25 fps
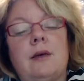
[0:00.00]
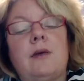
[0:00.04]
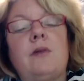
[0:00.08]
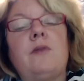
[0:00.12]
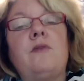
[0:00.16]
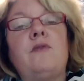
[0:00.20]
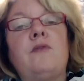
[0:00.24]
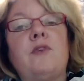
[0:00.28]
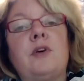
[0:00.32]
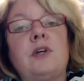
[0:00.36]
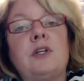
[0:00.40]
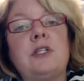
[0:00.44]

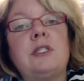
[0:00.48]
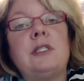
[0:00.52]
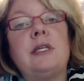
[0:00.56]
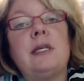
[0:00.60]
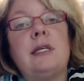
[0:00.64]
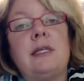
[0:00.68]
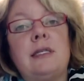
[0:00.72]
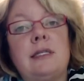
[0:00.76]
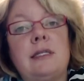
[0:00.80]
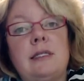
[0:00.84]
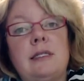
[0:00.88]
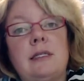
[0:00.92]

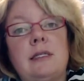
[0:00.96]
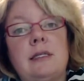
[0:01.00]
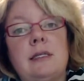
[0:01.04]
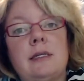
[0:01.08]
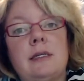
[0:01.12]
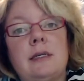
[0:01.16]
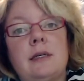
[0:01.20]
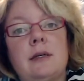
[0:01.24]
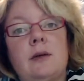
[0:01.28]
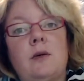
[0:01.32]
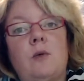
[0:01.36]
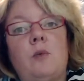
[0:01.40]
versus
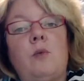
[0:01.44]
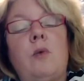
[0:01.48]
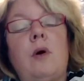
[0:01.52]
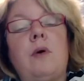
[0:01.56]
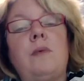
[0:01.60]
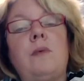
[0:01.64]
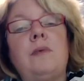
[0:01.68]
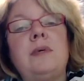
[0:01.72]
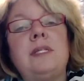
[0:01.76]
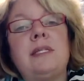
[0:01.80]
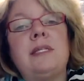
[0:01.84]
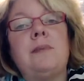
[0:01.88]

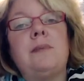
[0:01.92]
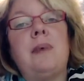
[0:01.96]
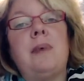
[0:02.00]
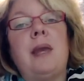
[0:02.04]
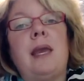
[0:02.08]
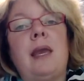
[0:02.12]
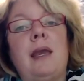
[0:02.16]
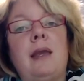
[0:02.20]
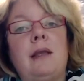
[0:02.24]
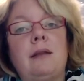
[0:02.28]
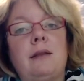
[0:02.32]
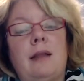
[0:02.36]
what was the
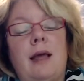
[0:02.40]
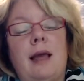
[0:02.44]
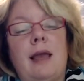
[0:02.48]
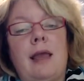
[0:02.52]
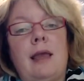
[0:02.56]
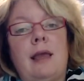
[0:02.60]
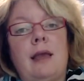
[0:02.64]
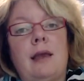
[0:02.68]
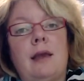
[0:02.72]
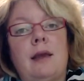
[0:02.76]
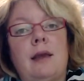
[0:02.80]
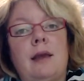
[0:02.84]
pain
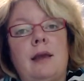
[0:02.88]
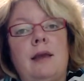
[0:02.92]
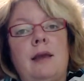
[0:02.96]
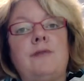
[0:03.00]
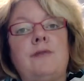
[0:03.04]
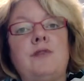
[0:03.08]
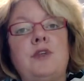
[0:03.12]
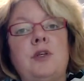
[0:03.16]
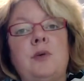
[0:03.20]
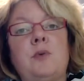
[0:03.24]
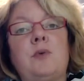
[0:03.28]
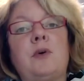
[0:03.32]
like if
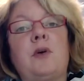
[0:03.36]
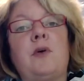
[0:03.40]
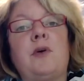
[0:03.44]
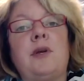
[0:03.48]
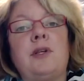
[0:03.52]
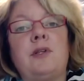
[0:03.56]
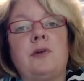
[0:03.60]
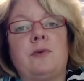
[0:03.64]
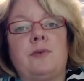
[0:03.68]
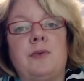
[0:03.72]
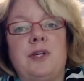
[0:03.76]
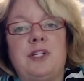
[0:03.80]
she were going
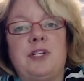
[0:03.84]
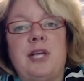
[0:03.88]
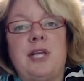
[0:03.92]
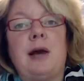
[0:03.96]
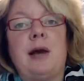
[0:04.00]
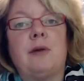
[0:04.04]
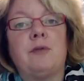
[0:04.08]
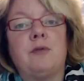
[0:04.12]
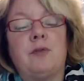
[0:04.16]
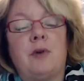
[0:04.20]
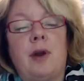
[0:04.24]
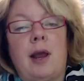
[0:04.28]
to reach
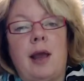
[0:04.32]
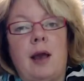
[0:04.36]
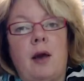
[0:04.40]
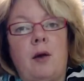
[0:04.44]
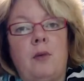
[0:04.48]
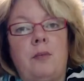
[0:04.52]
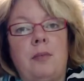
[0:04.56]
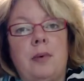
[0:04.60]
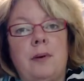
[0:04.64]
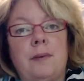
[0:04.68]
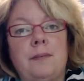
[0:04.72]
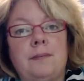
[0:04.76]
out for
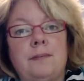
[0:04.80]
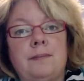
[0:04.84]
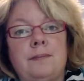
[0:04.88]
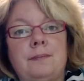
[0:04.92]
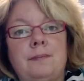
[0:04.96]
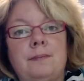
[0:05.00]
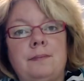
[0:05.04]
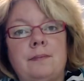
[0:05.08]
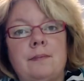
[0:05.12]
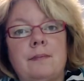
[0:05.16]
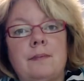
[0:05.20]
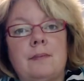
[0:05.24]
help?
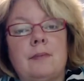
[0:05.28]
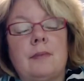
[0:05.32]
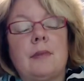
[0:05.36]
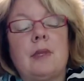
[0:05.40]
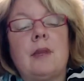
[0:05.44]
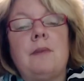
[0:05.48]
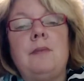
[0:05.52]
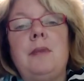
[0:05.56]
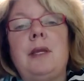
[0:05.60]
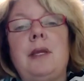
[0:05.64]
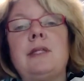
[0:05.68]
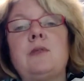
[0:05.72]

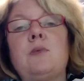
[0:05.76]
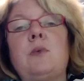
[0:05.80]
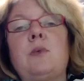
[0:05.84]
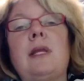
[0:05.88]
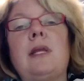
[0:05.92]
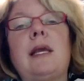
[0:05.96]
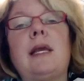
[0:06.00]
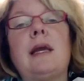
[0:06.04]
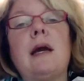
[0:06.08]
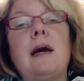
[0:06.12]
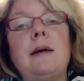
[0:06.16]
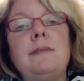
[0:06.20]
Because when
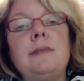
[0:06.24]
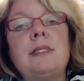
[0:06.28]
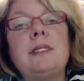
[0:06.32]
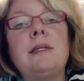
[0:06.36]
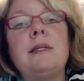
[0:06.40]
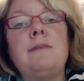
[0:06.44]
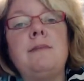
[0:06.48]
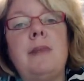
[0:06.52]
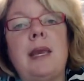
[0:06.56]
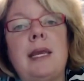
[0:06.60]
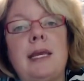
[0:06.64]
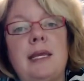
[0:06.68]
it comes to
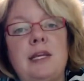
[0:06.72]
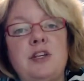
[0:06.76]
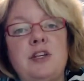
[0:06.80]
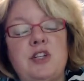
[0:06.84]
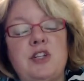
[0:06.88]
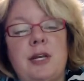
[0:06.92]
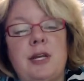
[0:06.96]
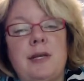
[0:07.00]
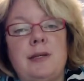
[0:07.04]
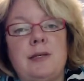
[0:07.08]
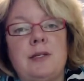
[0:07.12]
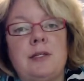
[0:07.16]
making
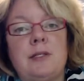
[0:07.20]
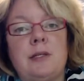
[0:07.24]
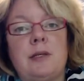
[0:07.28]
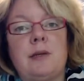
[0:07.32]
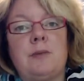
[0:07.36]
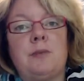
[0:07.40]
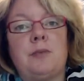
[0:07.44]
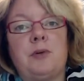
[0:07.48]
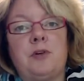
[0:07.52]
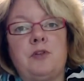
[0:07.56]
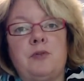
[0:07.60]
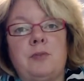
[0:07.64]
changes and
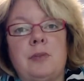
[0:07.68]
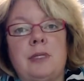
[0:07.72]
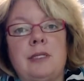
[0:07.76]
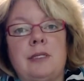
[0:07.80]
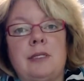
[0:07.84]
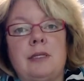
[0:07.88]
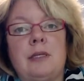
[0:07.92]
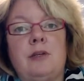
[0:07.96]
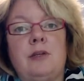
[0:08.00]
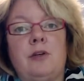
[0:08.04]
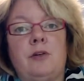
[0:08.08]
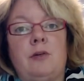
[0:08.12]

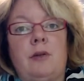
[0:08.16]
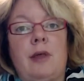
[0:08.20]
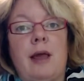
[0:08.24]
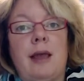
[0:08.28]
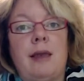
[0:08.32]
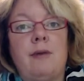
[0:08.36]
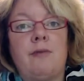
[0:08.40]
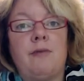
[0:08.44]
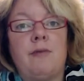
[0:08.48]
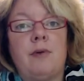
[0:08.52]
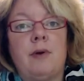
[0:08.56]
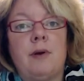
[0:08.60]
improvements in your
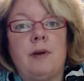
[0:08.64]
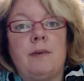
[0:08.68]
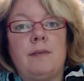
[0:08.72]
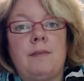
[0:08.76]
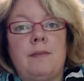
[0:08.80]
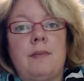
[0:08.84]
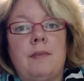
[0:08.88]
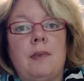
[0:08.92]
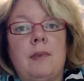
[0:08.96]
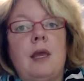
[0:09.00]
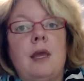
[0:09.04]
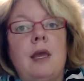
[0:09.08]
life,
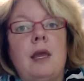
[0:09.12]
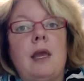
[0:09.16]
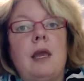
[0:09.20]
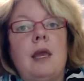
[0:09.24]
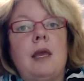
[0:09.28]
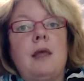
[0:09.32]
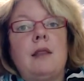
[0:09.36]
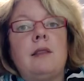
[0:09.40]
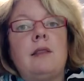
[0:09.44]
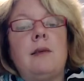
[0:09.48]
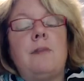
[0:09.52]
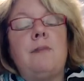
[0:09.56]

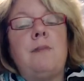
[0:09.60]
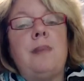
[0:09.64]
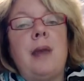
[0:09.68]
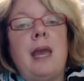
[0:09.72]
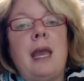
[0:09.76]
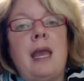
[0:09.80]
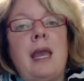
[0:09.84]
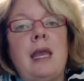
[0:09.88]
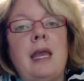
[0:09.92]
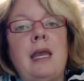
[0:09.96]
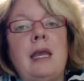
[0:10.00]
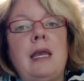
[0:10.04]
the
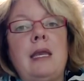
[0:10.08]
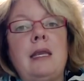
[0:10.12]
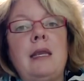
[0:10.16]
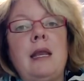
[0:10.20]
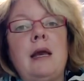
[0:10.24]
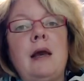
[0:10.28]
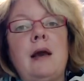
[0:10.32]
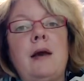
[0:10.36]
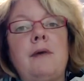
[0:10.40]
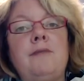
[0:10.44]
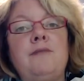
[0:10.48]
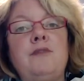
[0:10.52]

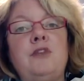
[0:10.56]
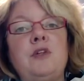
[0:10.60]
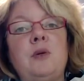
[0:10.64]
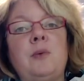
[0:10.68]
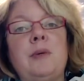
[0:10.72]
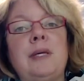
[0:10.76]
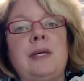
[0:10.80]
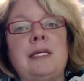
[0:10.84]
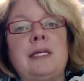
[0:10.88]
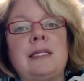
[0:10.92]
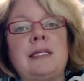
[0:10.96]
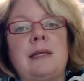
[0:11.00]
pain of
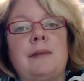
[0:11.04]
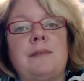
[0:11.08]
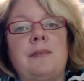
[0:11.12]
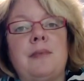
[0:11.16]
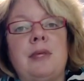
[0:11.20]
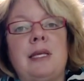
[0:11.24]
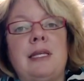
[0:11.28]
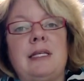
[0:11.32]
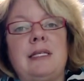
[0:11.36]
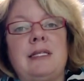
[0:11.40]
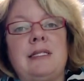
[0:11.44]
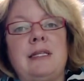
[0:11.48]
doing
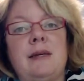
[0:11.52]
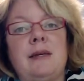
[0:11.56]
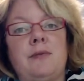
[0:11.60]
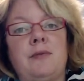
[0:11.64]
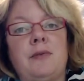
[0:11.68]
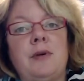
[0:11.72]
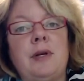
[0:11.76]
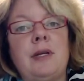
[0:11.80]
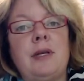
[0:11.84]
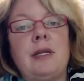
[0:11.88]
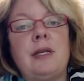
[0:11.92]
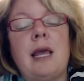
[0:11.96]
something
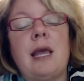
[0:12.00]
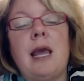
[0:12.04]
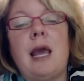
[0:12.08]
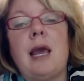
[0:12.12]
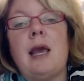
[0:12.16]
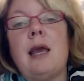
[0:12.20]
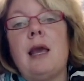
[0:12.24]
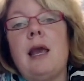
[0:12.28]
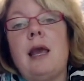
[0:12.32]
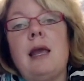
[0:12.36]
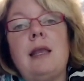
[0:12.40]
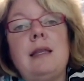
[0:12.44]
different
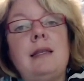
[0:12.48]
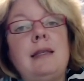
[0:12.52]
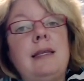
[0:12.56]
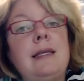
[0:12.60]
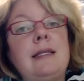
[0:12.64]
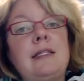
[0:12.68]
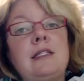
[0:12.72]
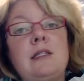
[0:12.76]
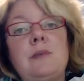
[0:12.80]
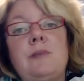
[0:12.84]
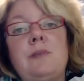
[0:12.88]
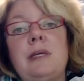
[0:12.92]

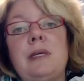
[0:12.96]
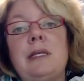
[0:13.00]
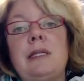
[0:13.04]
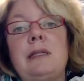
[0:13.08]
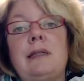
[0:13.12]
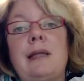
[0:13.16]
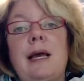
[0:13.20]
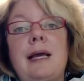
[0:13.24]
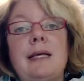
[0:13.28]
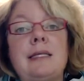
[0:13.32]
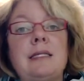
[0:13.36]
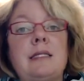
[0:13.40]
needs to be
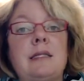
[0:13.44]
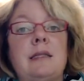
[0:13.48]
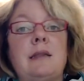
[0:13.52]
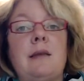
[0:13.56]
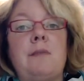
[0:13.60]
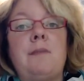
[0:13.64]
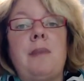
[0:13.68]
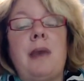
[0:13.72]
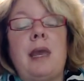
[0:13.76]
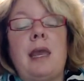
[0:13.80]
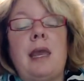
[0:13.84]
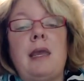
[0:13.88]
less than
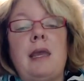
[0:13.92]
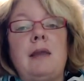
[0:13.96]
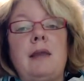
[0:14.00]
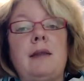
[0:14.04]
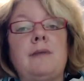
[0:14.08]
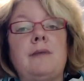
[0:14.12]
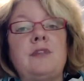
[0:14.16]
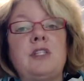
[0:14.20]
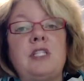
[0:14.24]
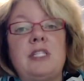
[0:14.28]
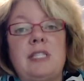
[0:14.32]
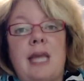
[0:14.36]
the pain
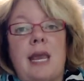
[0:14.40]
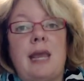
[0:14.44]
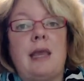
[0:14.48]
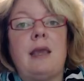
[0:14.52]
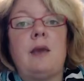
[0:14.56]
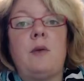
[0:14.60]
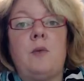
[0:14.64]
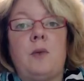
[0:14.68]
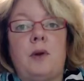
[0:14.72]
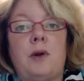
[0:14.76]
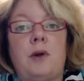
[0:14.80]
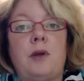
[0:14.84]
of
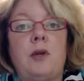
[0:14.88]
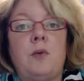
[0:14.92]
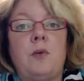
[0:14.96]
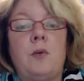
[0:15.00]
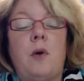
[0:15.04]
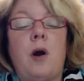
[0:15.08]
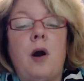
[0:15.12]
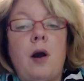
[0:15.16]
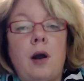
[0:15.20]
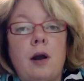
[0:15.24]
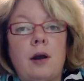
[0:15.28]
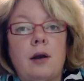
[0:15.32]
staying where you
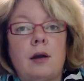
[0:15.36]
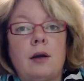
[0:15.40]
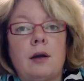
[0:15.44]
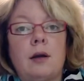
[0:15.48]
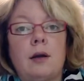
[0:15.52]
are.